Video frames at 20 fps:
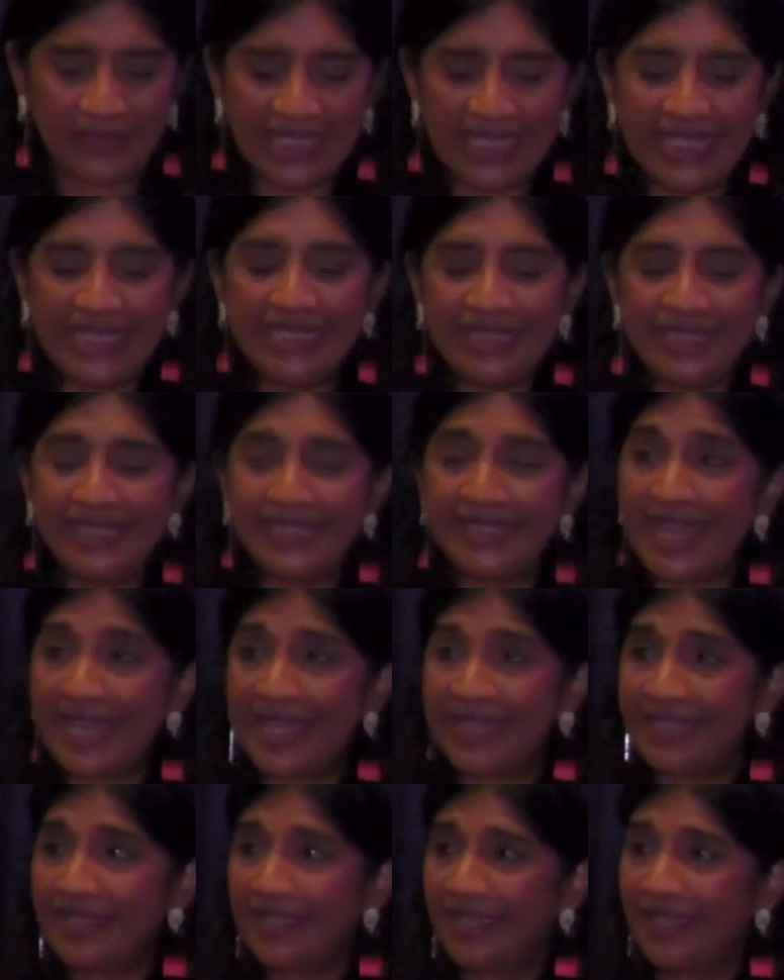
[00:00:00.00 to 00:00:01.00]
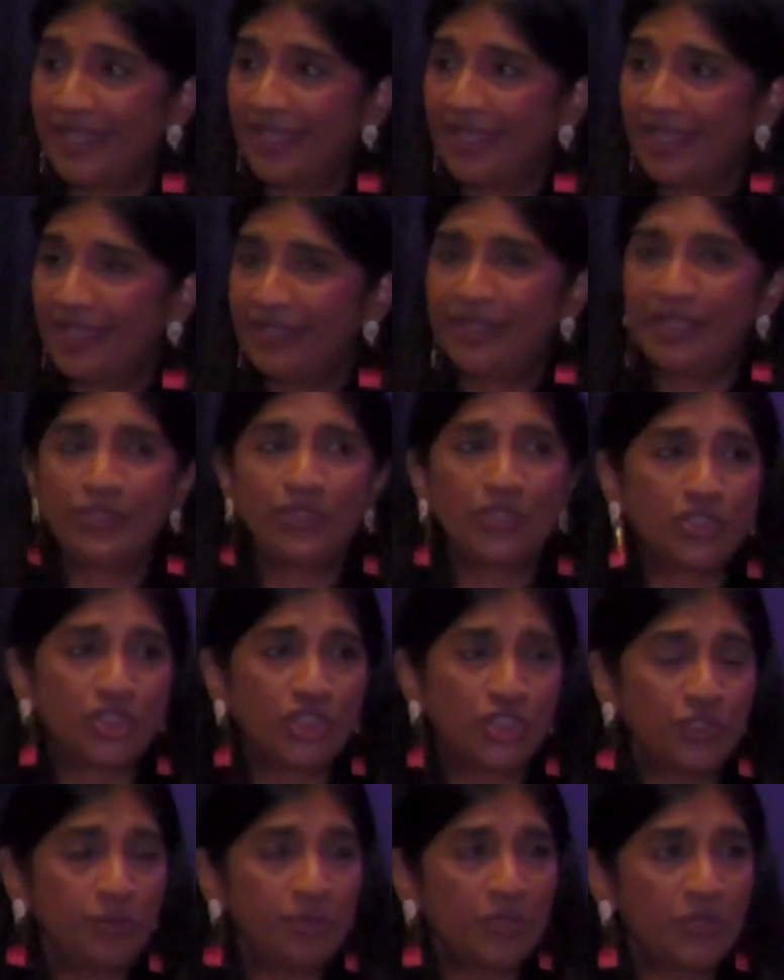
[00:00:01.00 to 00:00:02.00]
It is said that the
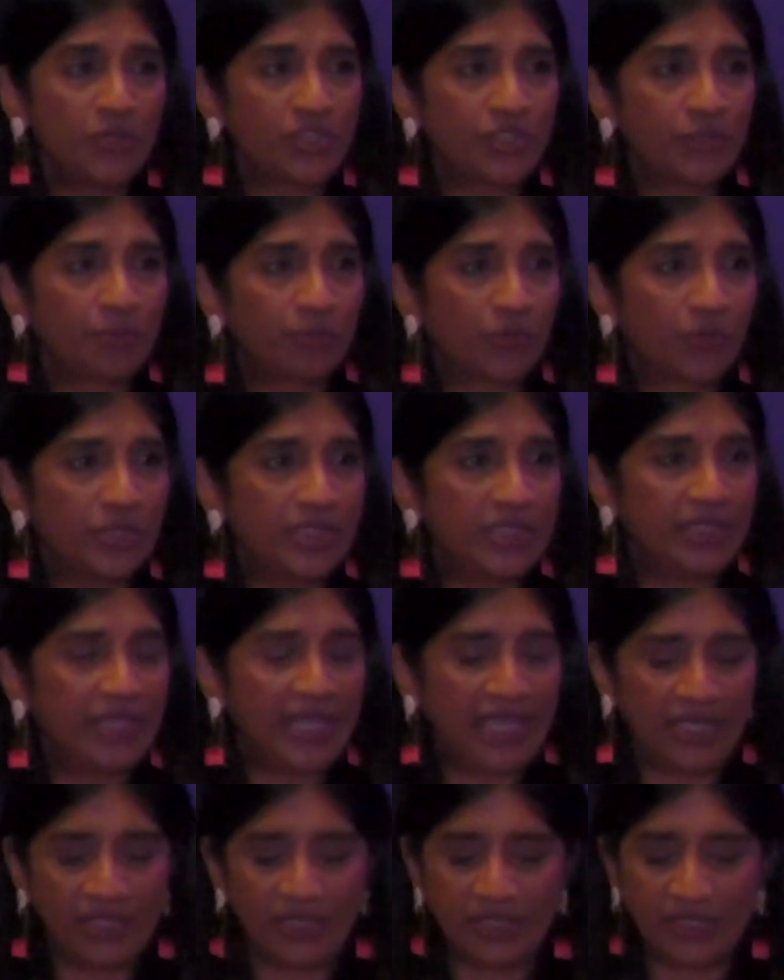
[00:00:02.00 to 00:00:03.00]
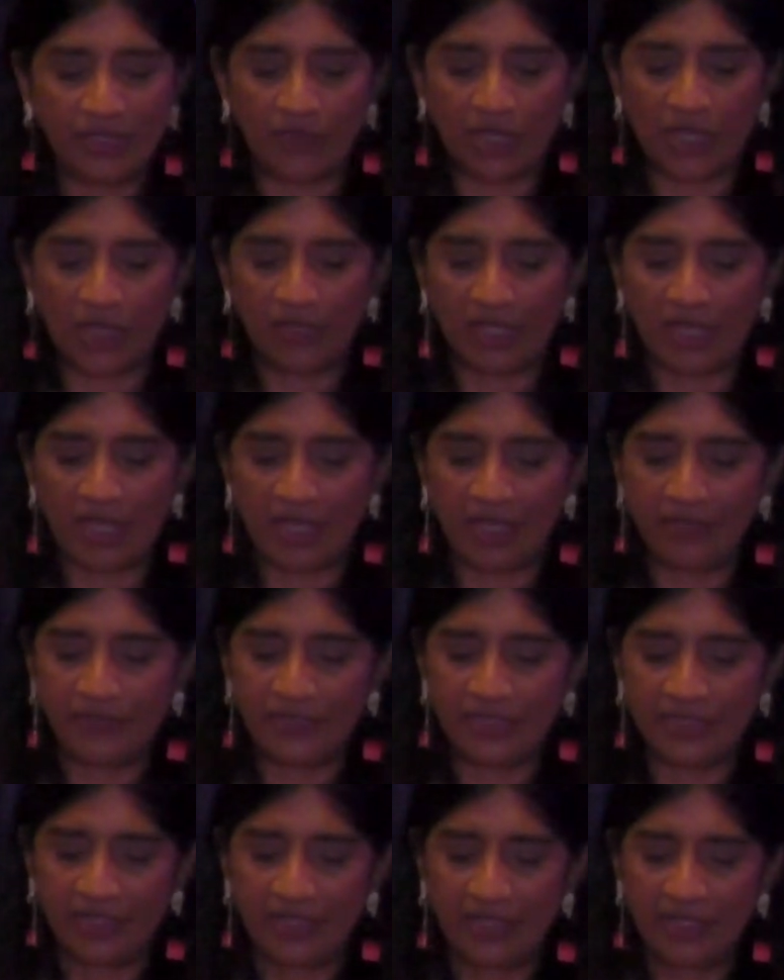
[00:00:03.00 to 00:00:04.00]
two most important days of our
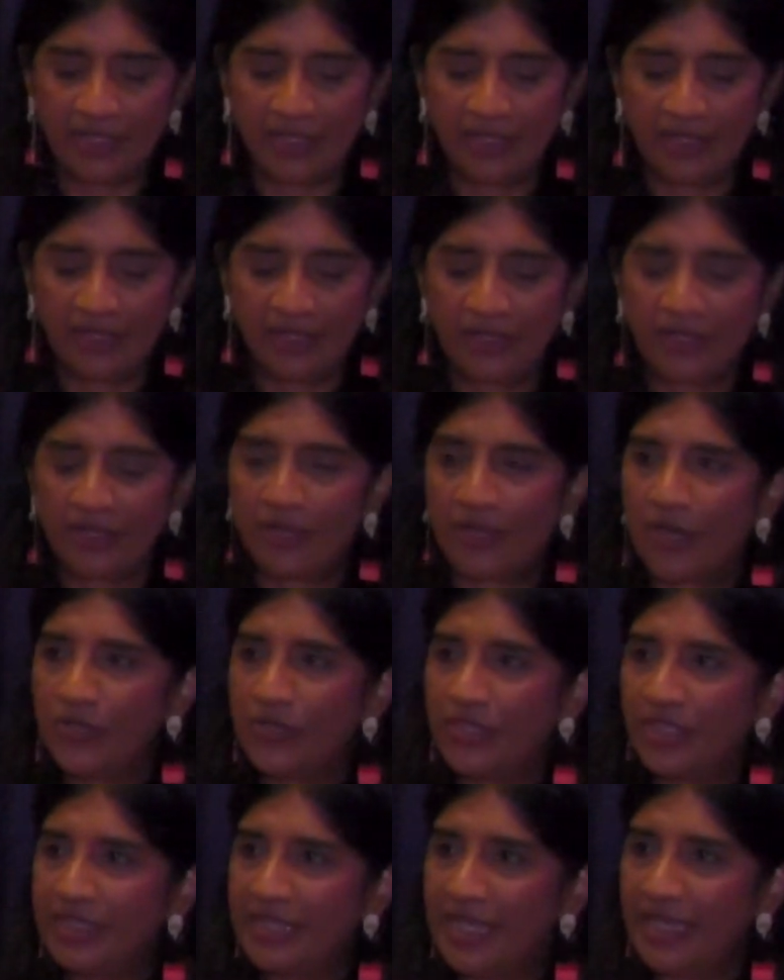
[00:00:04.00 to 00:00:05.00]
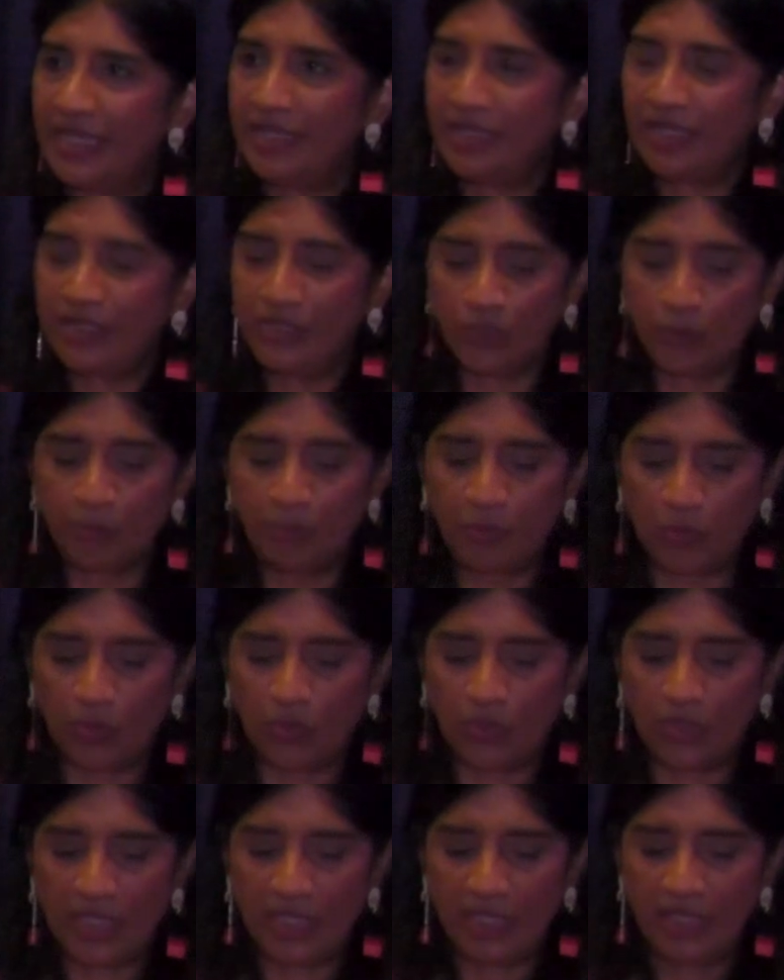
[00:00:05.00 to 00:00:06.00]
lives are the day that you're
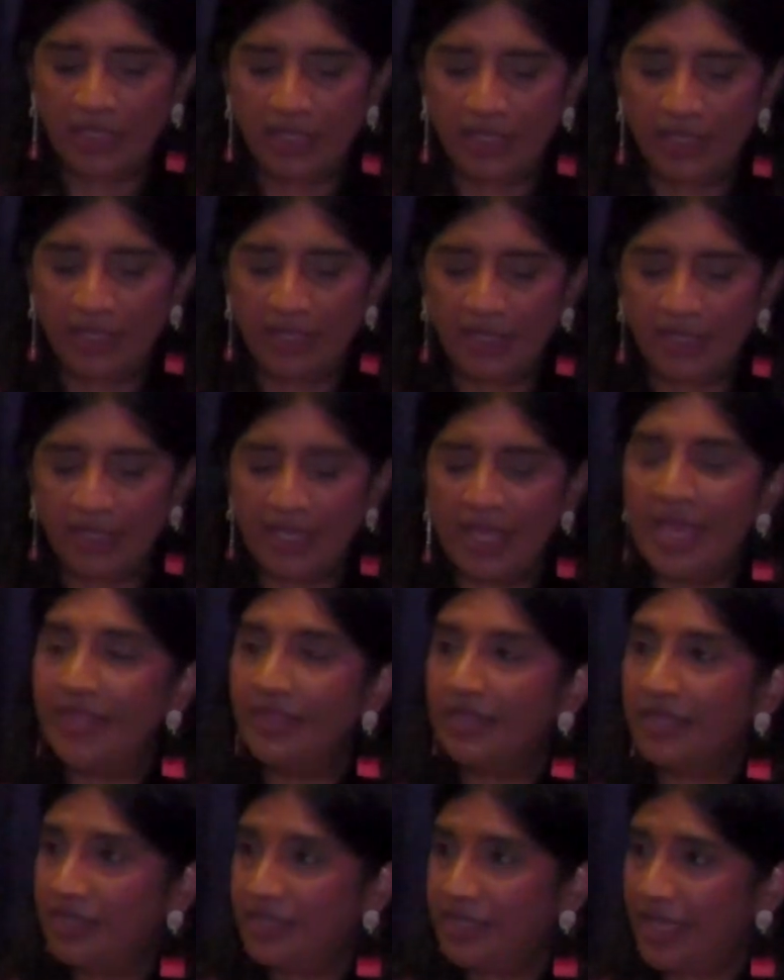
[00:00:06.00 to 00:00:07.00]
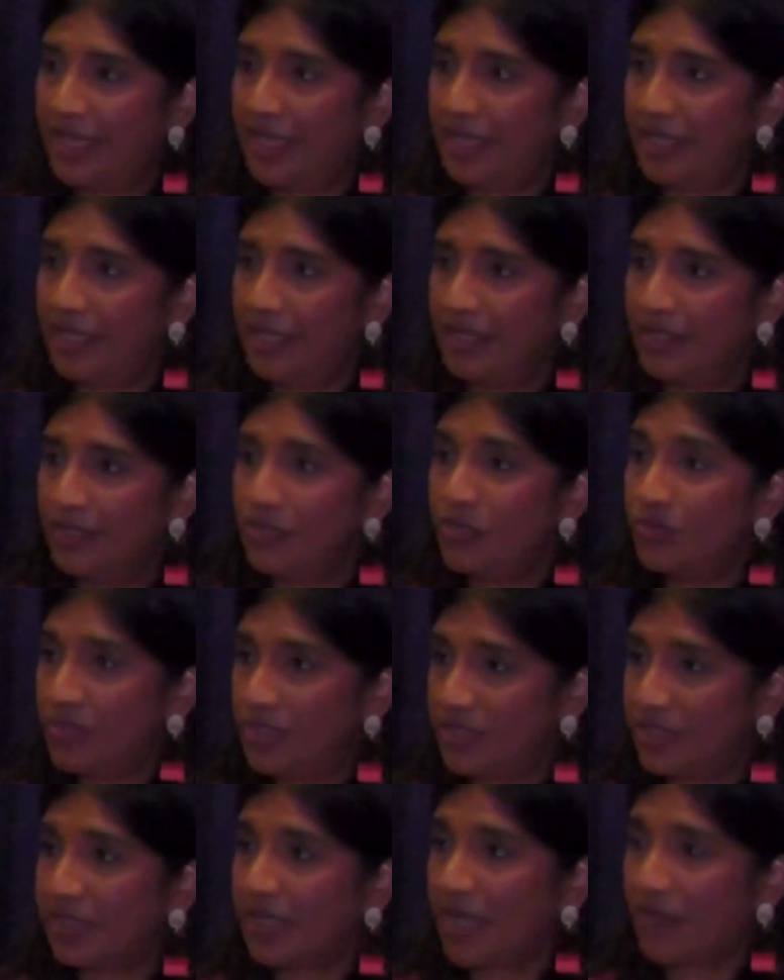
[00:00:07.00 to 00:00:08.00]
born and the day you
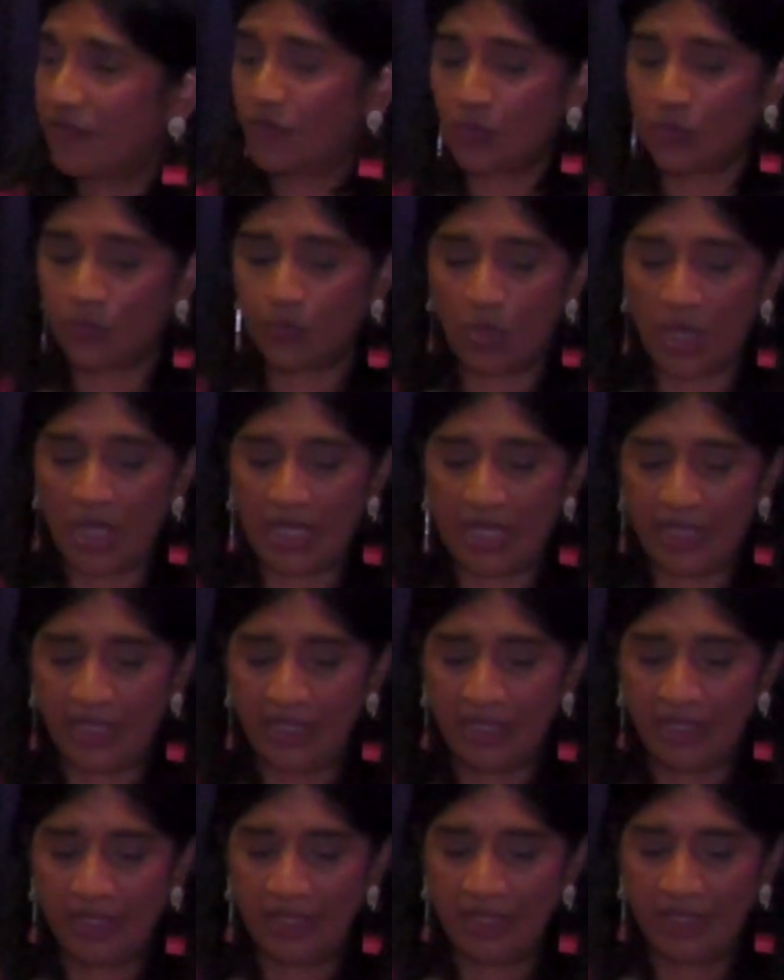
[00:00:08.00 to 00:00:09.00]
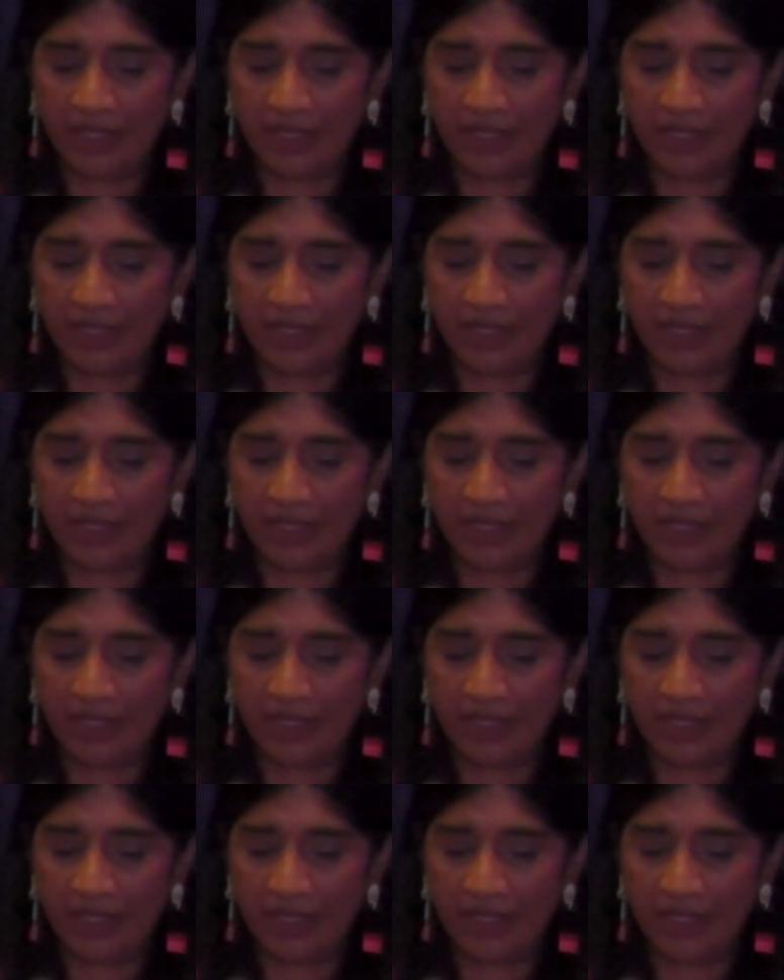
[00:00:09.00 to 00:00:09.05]
discover why.